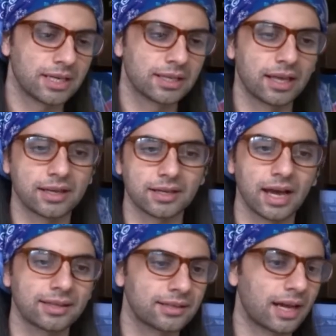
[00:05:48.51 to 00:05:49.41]
Meaning,
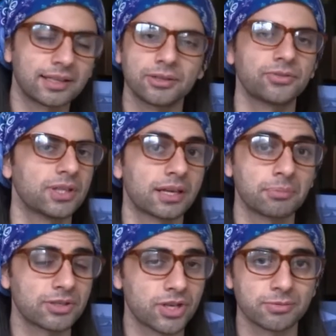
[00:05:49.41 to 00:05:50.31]
like, I did I didn't feel
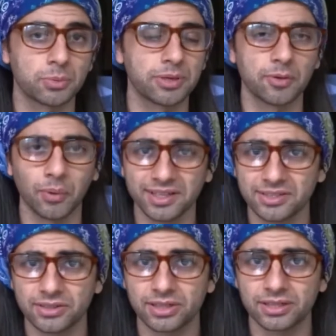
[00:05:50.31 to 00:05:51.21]
like my gems were being
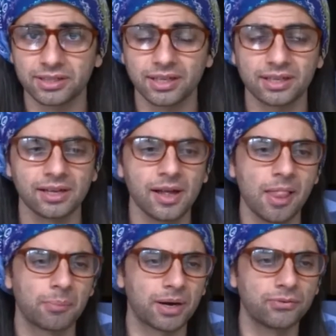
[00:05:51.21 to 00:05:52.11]
wasted or anything,
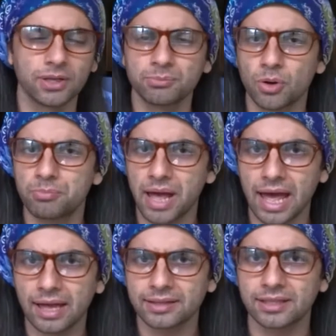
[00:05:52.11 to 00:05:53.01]
but I felt more
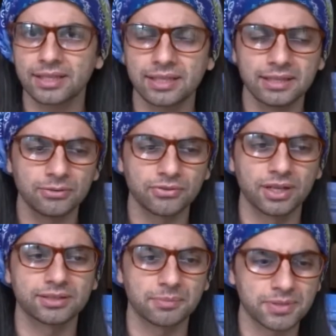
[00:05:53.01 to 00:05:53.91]
bad that he
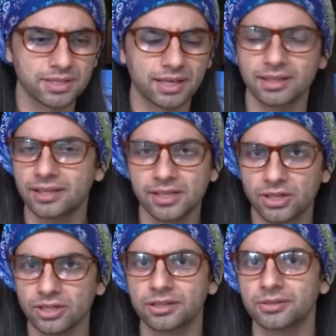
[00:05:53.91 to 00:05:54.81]
felt upset that
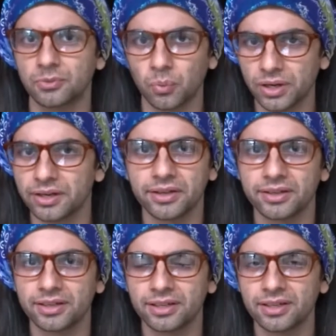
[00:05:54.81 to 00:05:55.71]
he couldn't
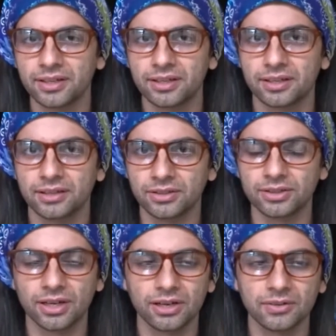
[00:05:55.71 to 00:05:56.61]
win.
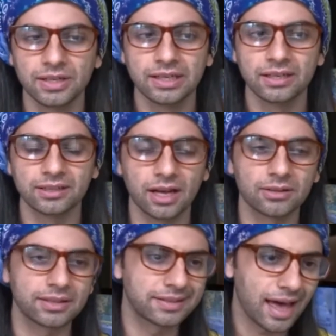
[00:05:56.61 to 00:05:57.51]
You know.
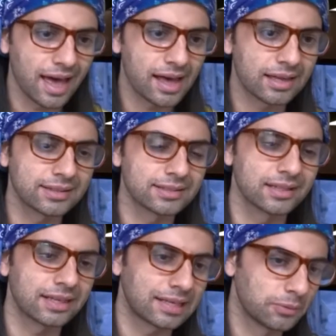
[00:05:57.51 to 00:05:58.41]
Not only that,
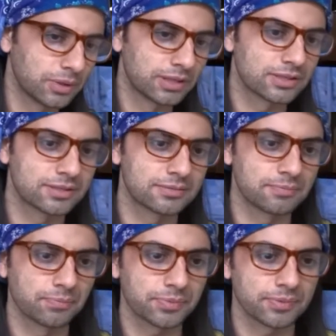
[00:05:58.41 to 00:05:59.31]
it's like he
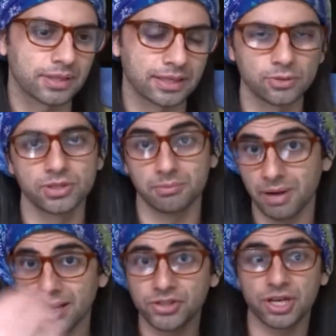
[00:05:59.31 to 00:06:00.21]
was like
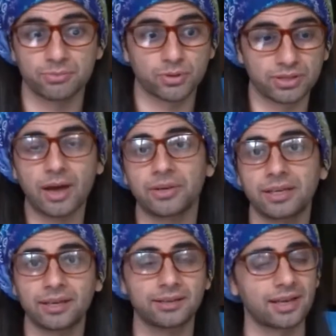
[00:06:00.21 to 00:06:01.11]
using my gems, so
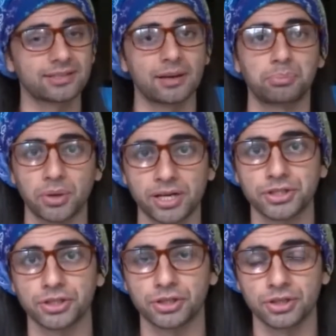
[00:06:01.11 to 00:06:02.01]
now he has that
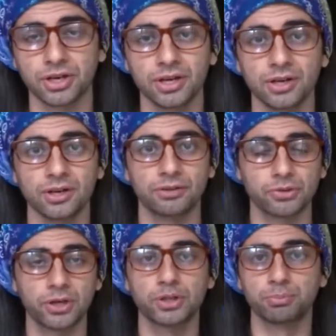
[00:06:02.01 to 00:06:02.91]
pressure
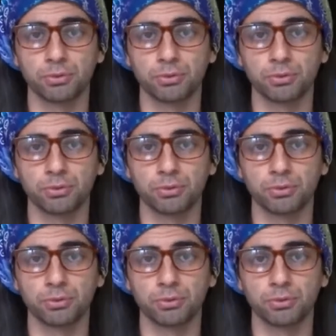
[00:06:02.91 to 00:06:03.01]
of